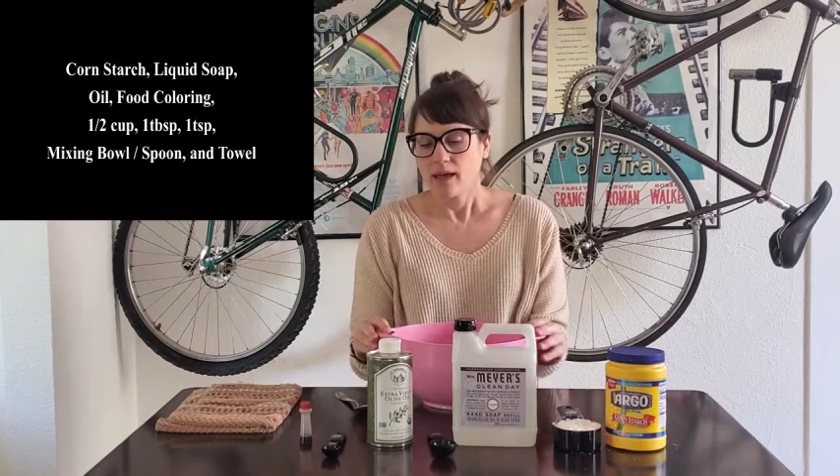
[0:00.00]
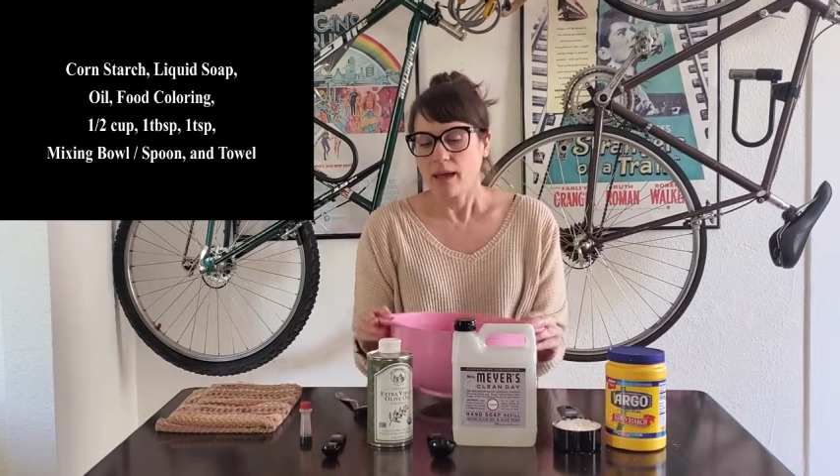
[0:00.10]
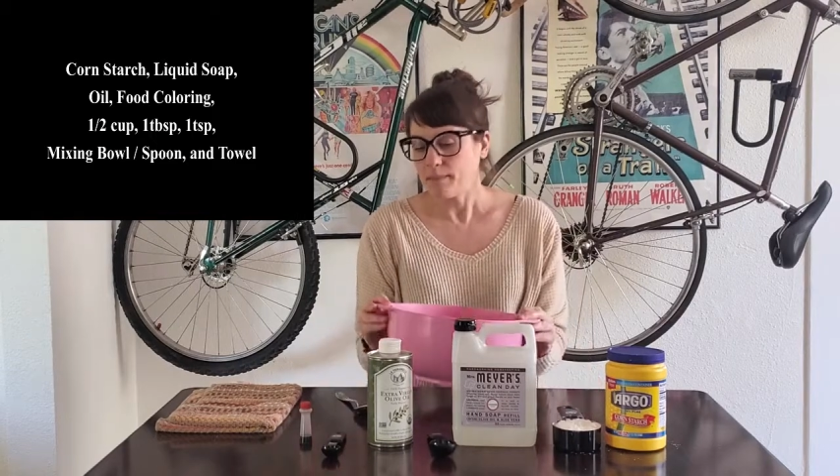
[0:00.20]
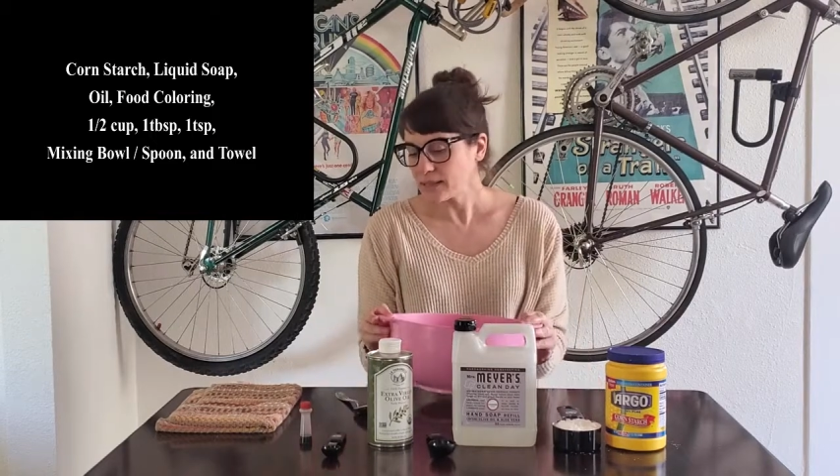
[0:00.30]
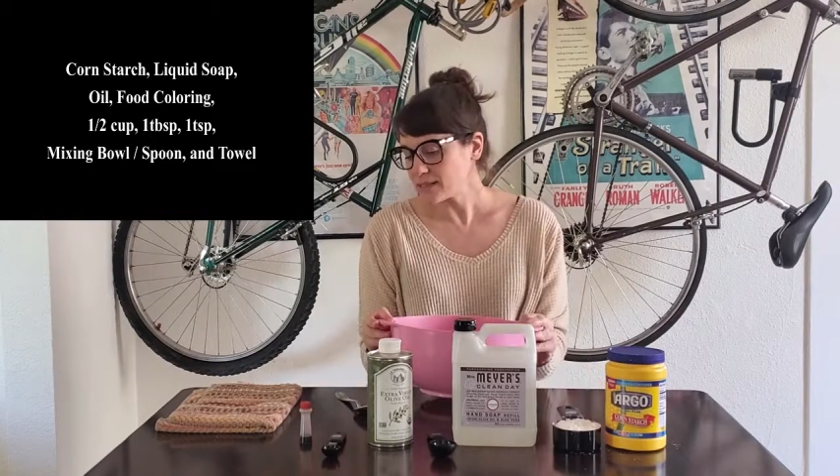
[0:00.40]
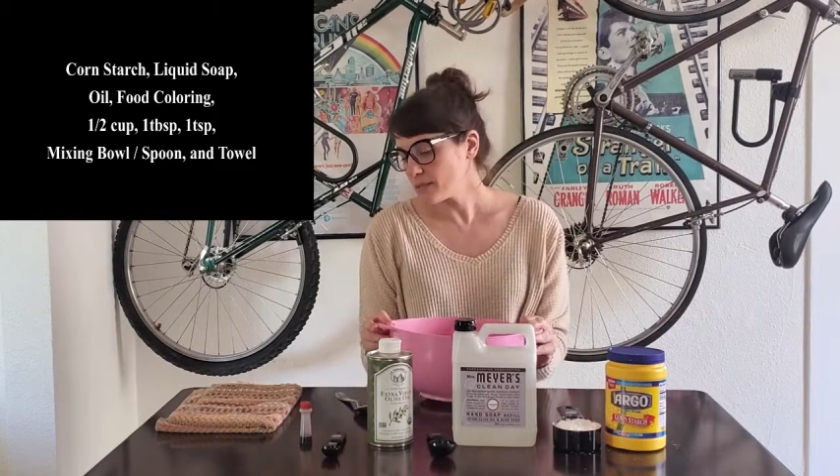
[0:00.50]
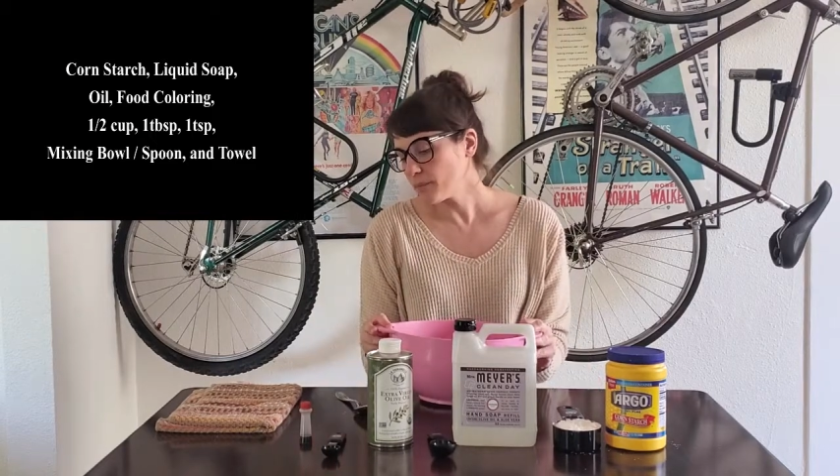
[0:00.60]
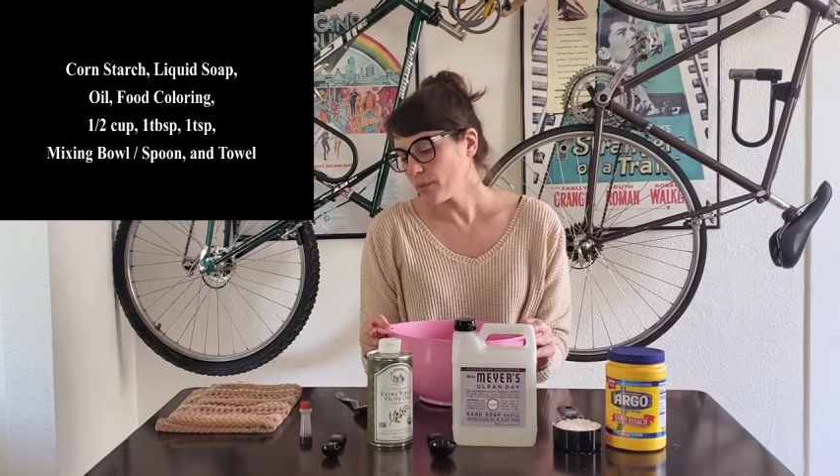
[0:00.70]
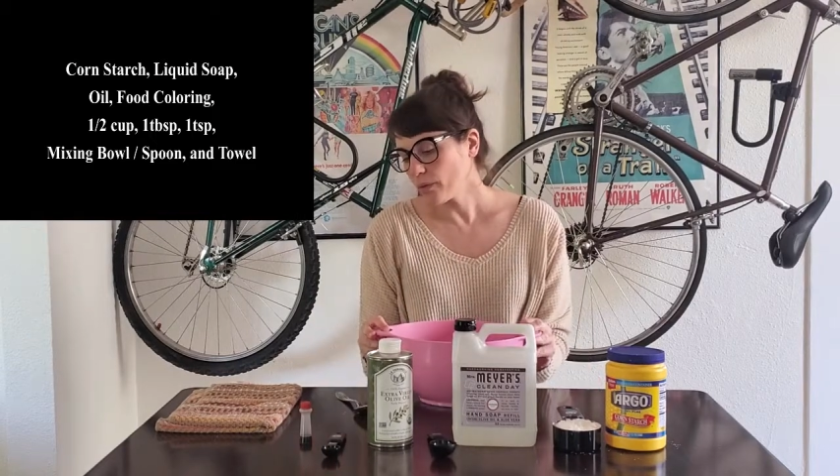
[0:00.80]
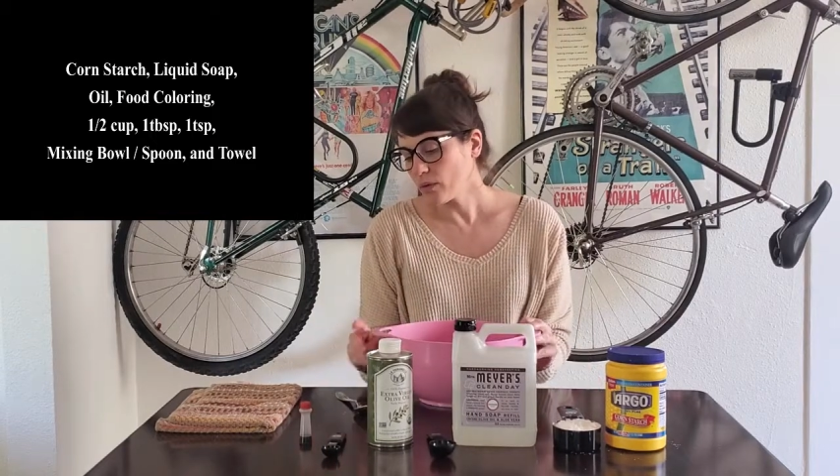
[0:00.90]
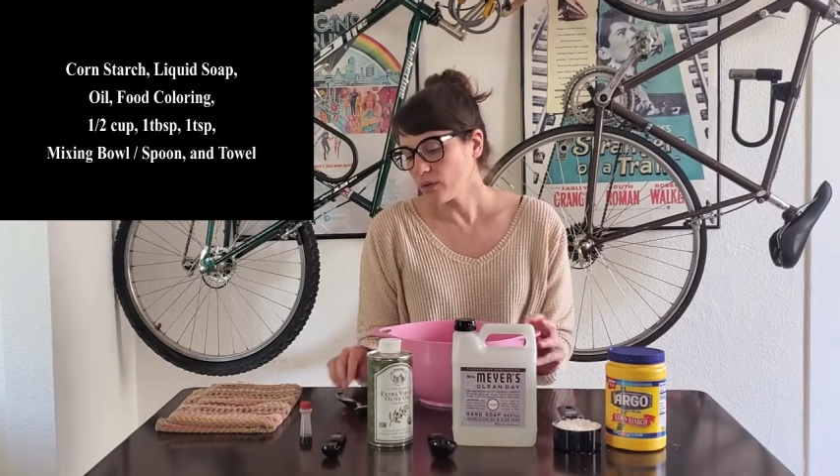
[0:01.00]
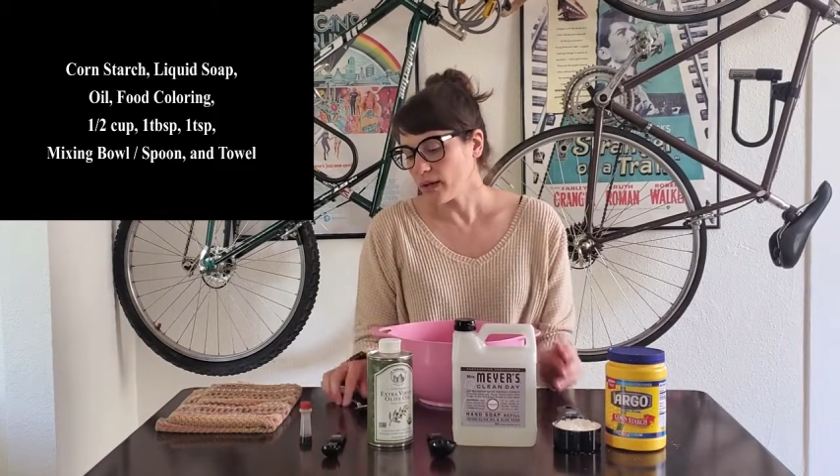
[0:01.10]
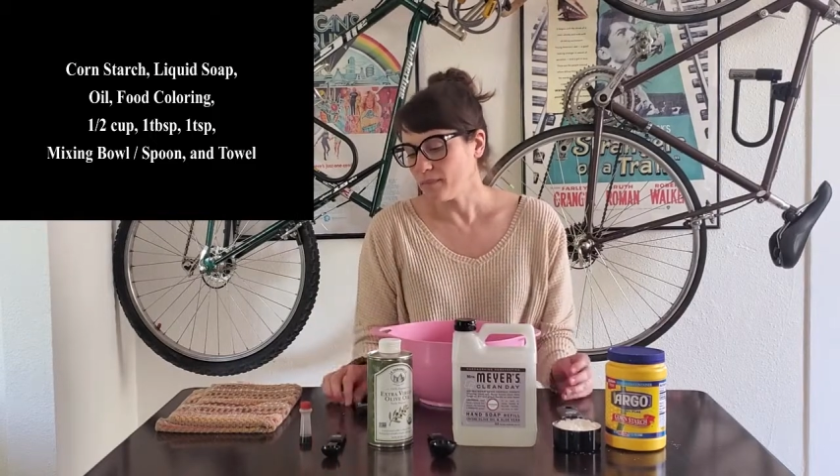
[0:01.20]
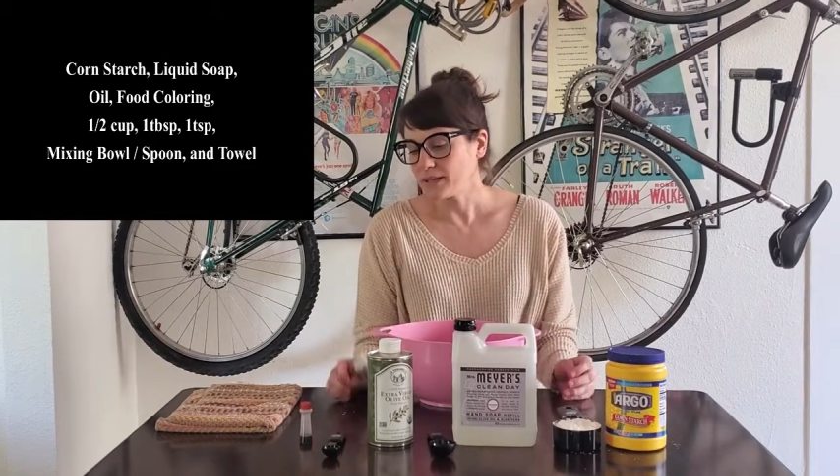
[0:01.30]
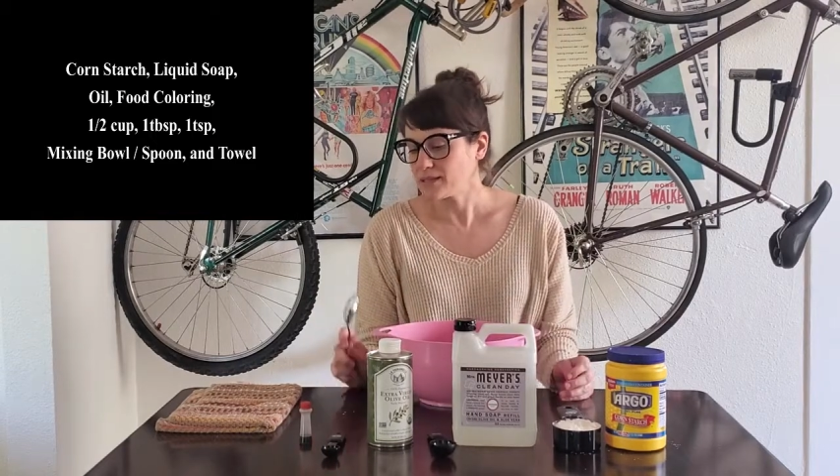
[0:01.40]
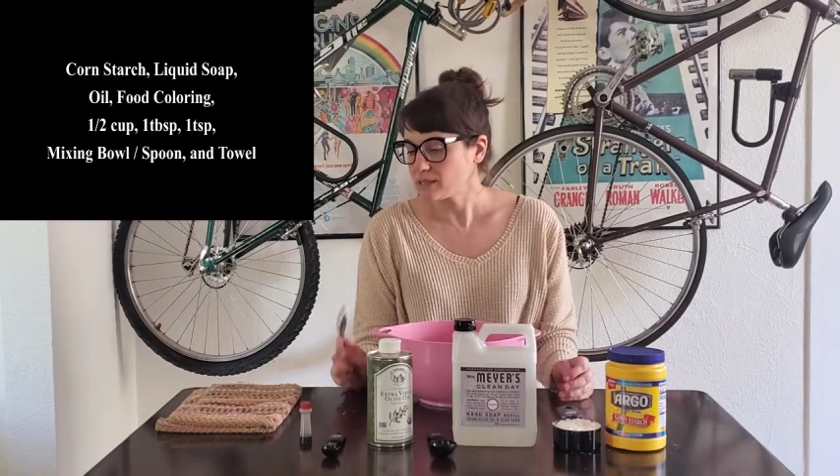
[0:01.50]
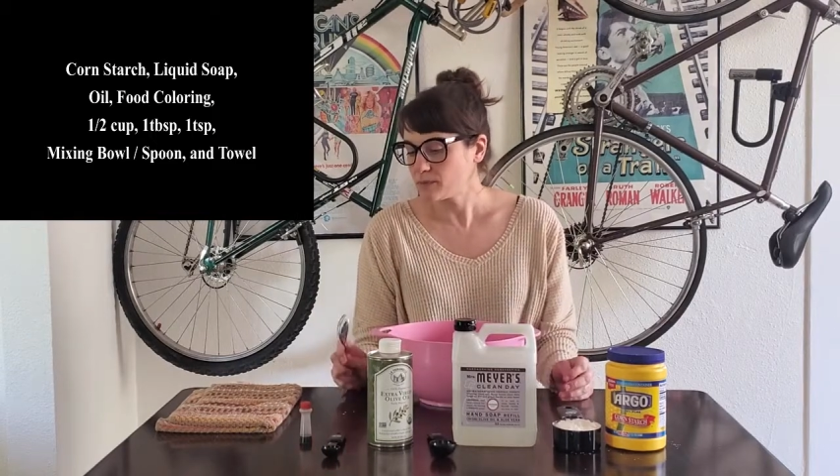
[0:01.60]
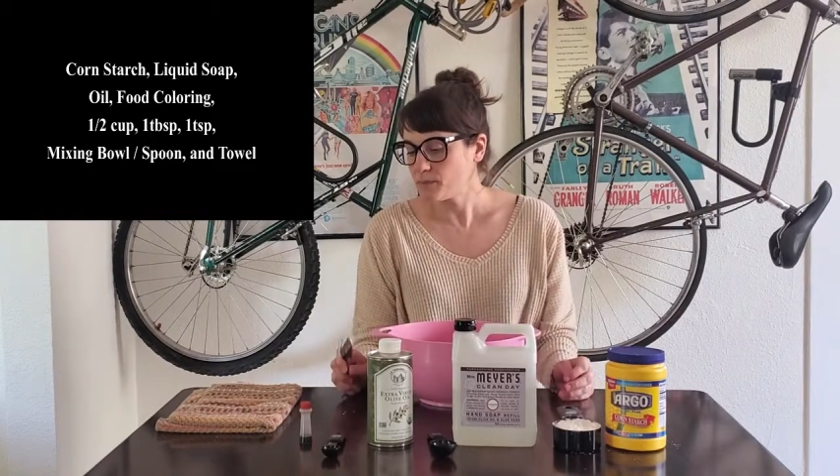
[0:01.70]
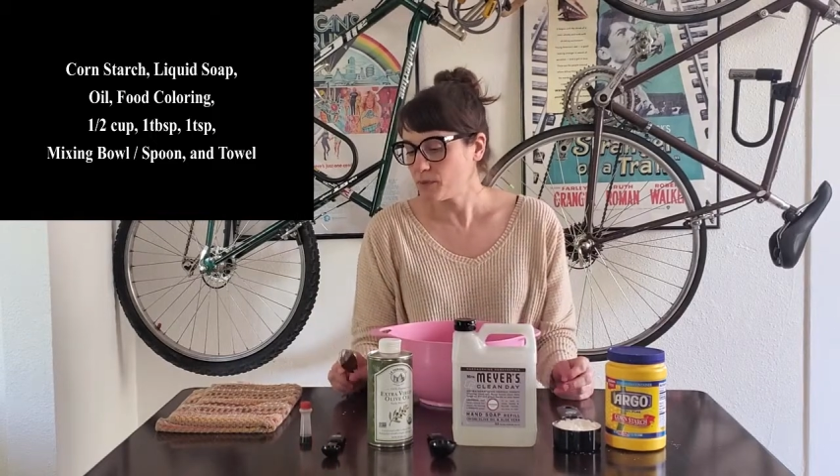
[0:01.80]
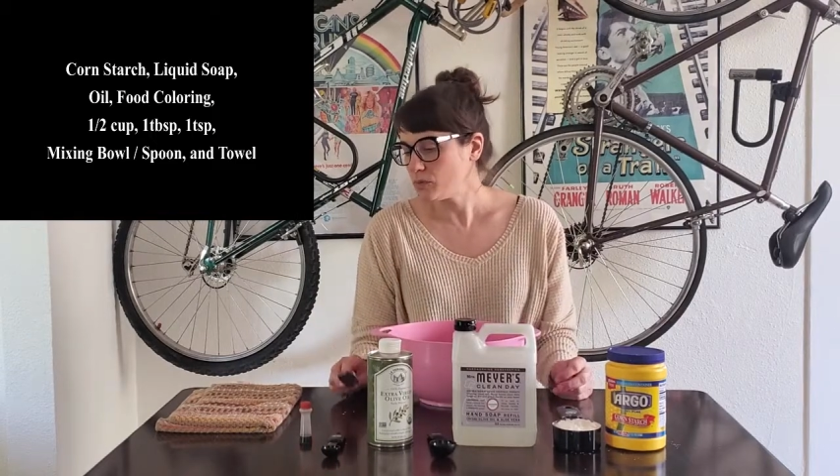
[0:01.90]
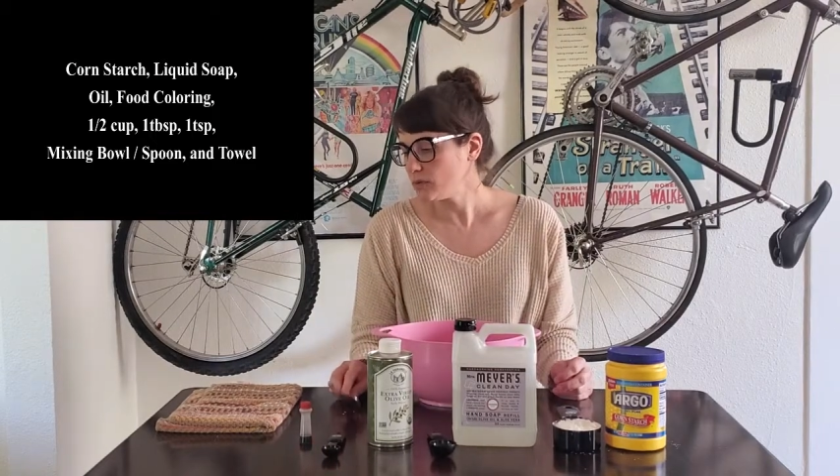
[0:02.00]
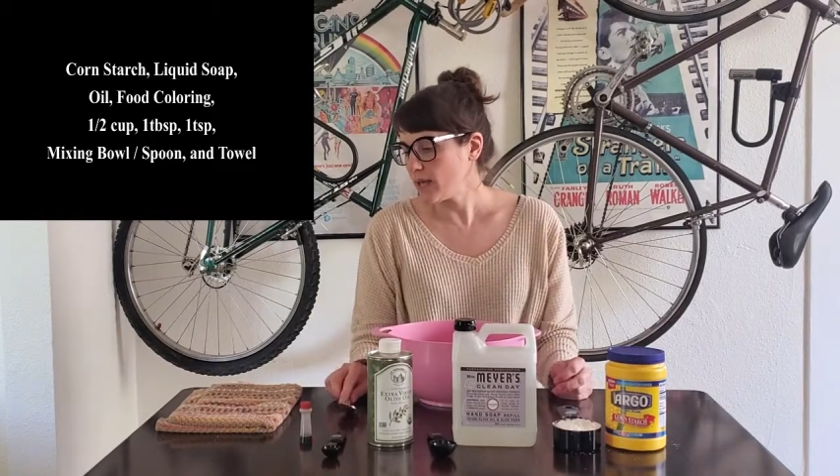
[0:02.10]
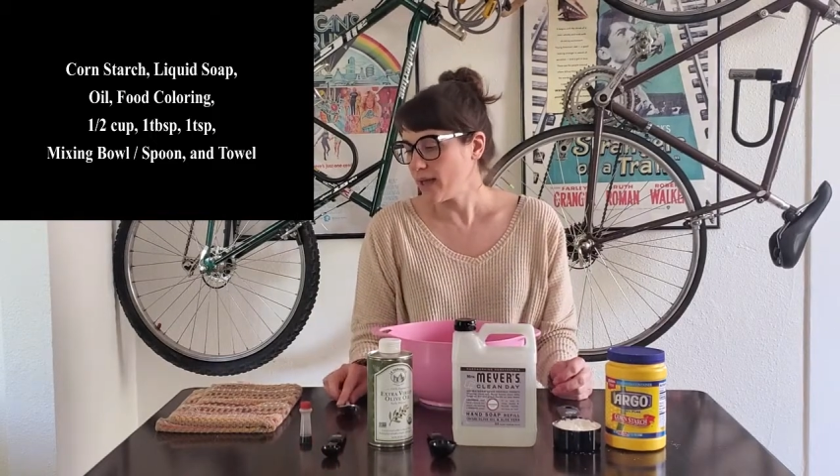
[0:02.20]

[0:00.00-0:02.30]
a mixing bowl, a mixing spoon,